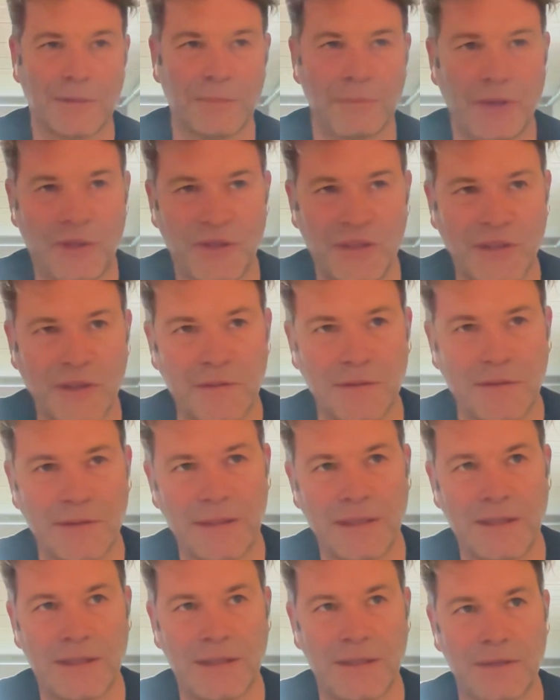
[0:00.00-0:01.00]

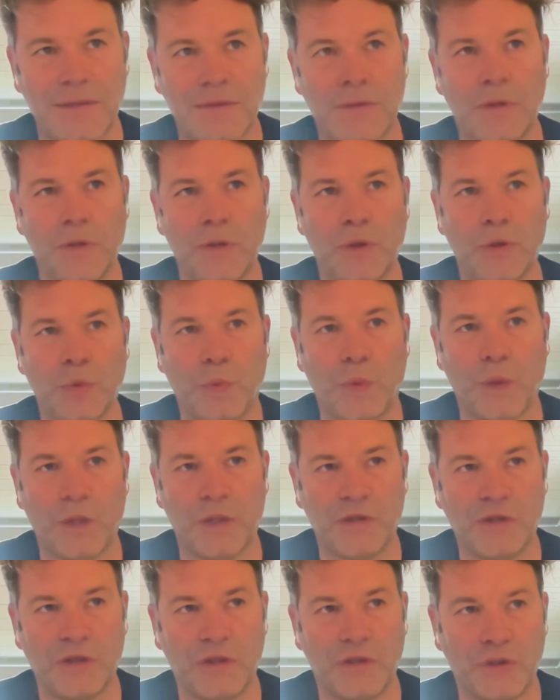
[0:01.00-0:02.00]
person,
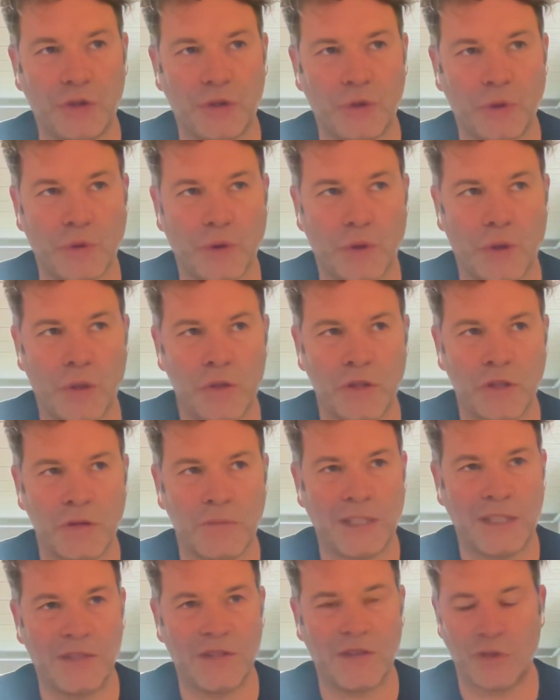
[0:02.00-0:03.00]
wanted to
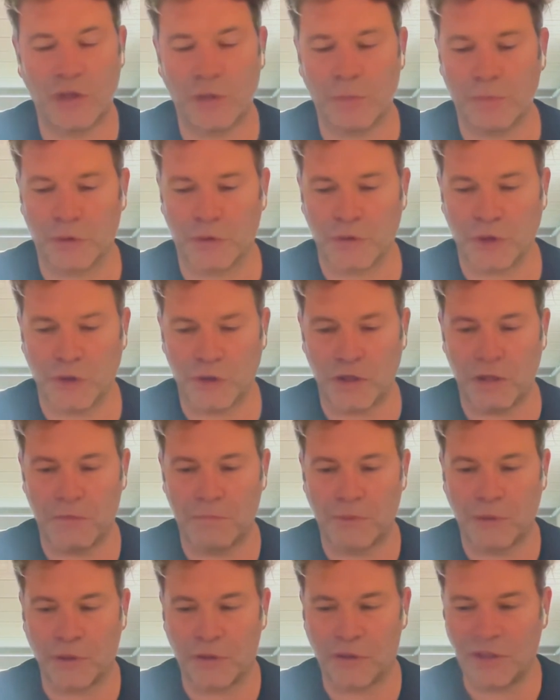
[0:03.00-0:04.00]
automate the production
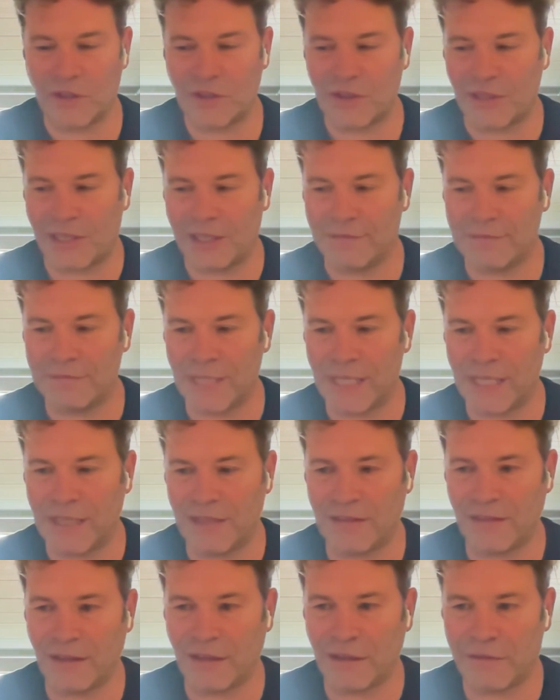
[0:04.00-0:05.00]
process and
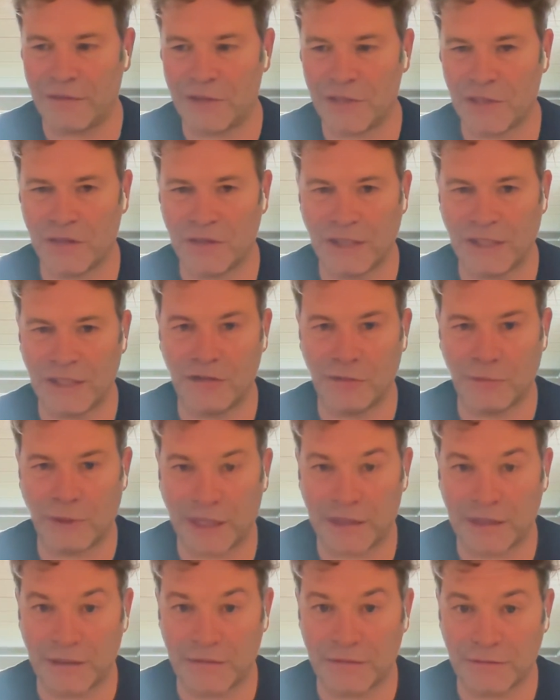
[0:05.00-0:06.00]
make television
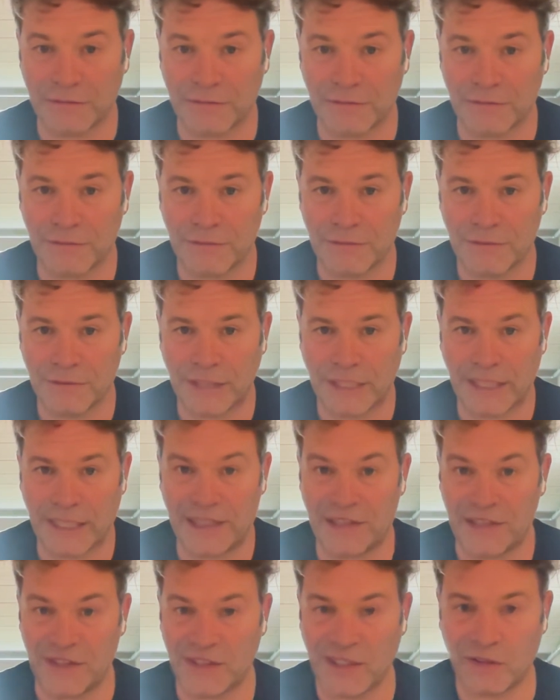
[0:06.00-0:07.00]
interactive.
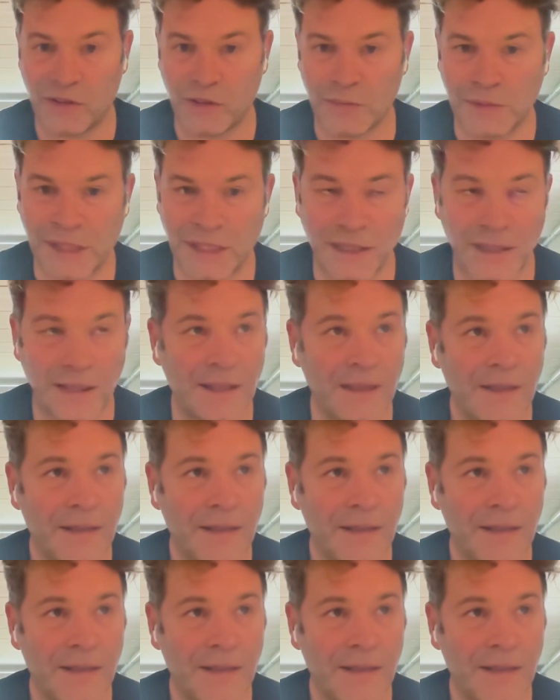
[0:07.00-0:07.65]
And he said to me,